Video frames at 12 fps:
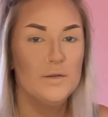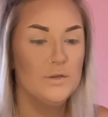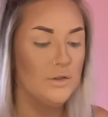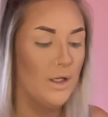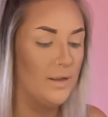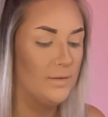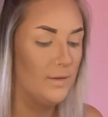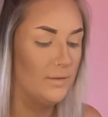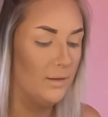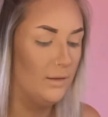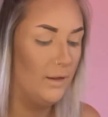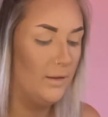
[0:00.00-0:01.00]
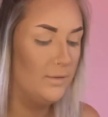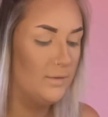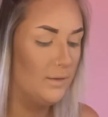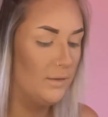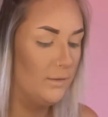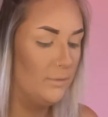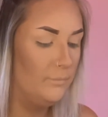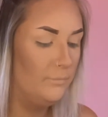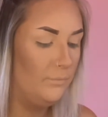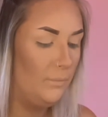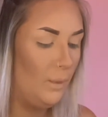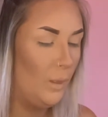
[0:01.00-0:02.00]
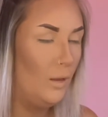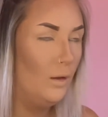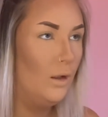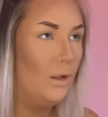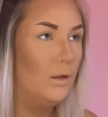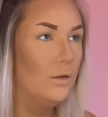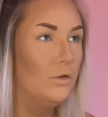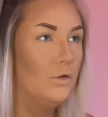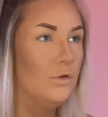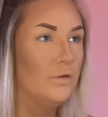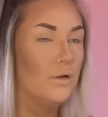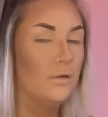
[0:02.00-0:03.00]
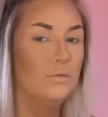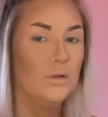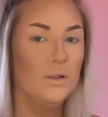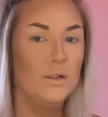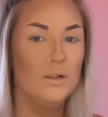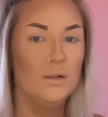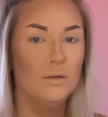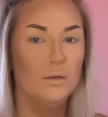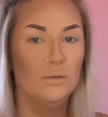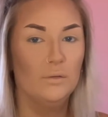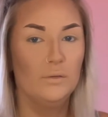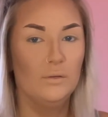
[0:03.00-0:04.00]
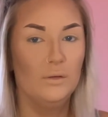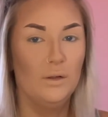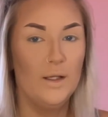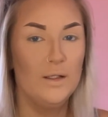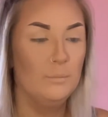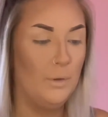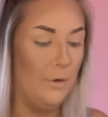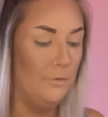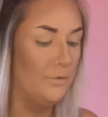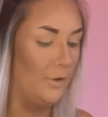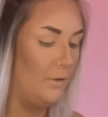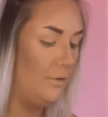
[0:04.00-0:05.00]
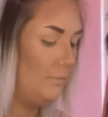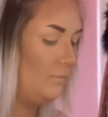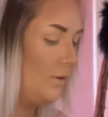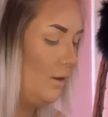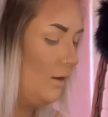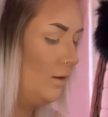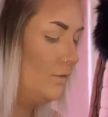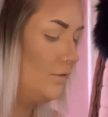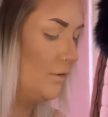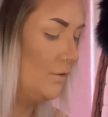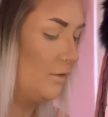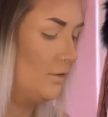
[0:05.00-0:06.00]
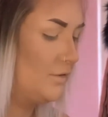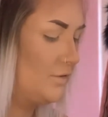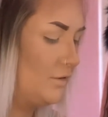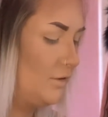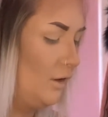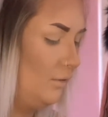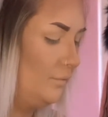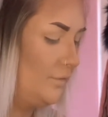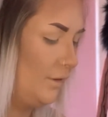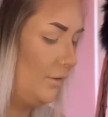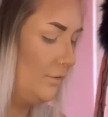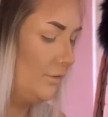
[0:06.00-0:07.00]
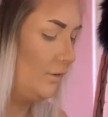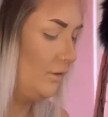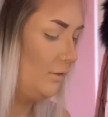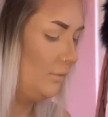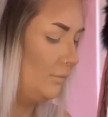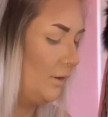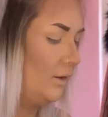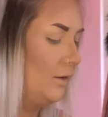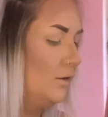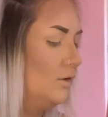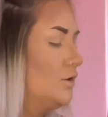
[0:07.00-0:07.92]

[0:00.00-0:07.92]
to do next is I like to use a really light powder to sculpt under my